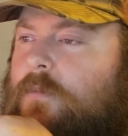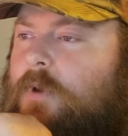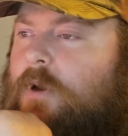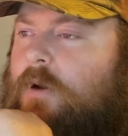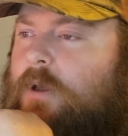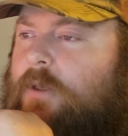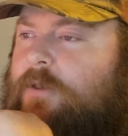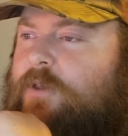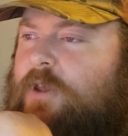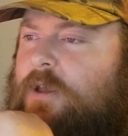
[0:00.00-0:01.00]
Okay, I
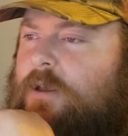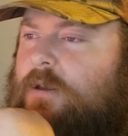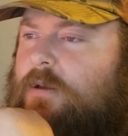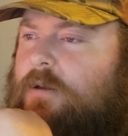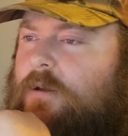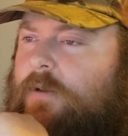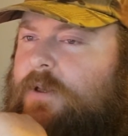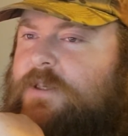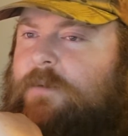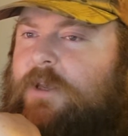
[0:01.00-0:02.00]
think,
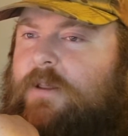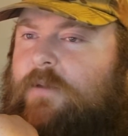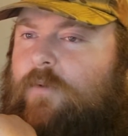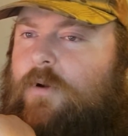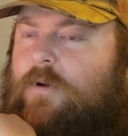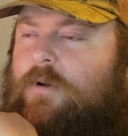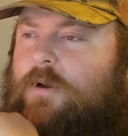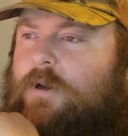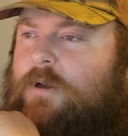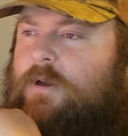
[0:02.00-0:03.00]
unless I'm getting the wrong